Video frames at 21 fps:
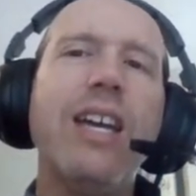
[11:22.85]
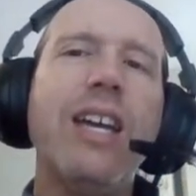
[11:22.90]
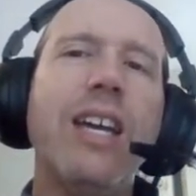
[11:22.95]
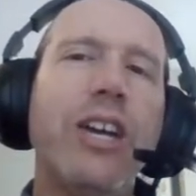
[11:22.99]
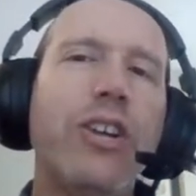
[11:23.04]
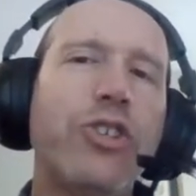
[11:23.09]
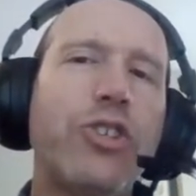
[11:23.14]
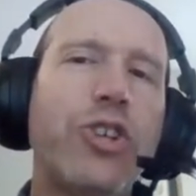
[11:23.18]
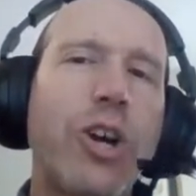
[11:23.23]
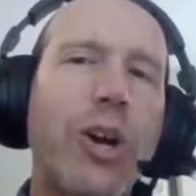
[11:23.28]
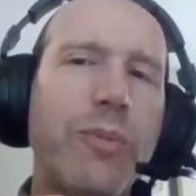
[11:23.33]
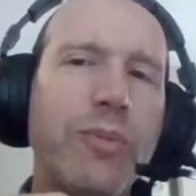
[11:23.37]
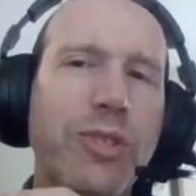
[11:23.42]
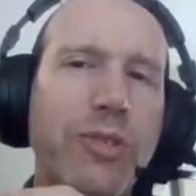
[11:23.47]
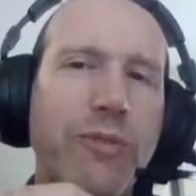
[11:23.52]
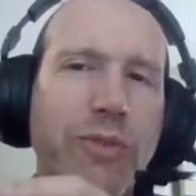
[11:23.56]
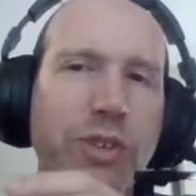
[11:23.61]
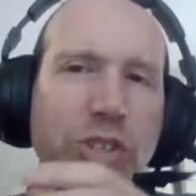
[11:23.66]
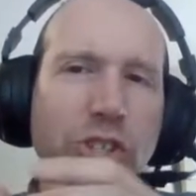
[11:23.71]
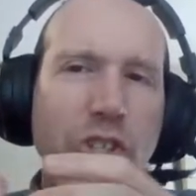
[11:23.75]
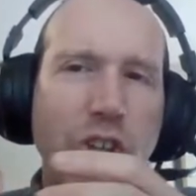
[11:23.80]
in terms
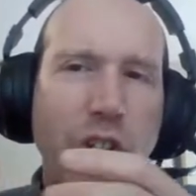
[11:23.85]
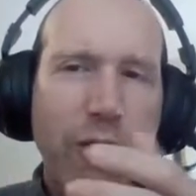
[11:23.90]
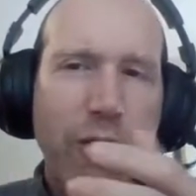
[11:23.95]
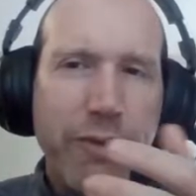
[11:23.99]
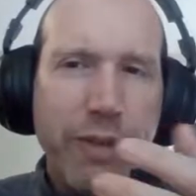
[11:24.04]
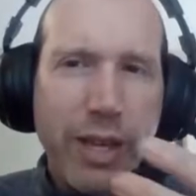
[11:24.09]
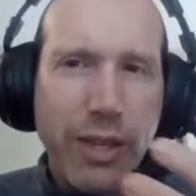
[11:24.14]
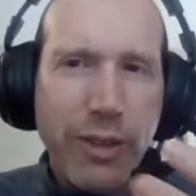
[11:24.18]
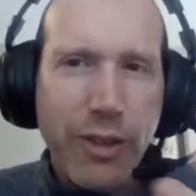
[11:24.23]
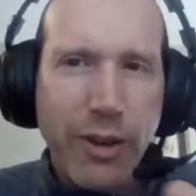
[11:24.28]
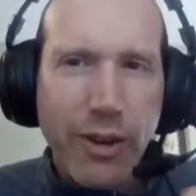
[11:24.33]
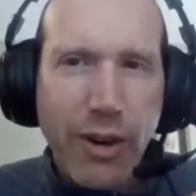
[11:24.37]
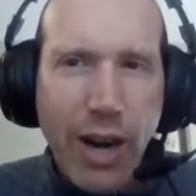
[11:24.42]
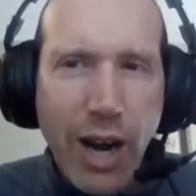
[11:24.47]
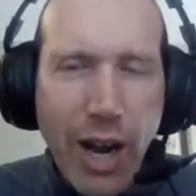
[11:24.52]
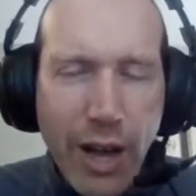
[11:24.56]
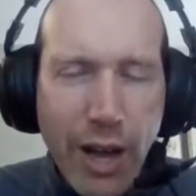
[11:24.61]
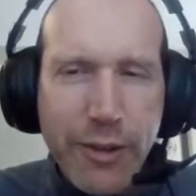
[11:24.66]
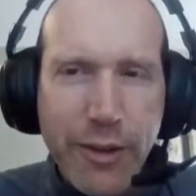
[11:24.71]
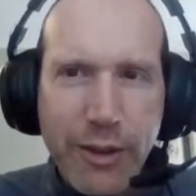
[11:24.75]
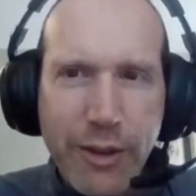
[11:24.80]
of resolving their
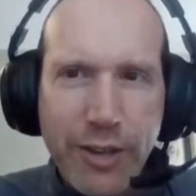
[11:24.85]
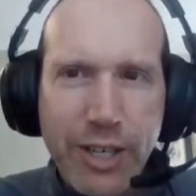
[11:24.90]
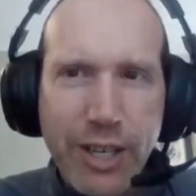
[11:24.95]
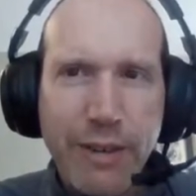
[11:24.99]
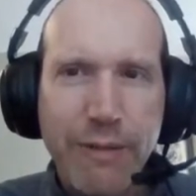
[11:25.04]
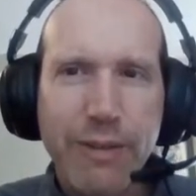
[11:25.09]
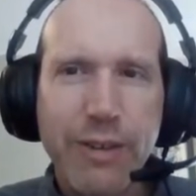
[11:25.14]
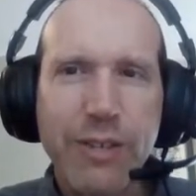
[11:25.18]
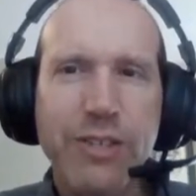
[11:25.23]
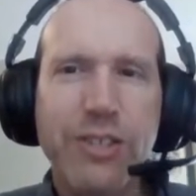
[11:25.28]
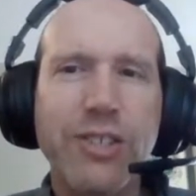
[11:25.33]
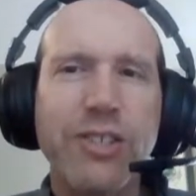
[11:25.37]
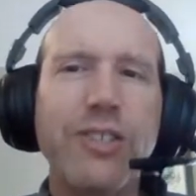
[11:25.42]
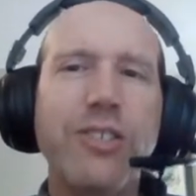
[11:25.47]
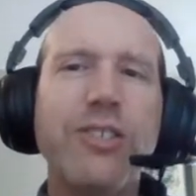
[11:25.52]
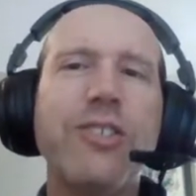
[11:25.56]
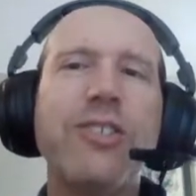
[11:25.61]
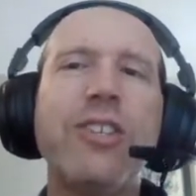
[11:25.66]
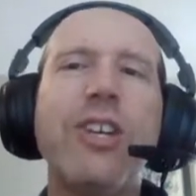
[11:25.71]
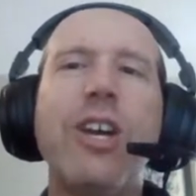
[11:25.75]
other differences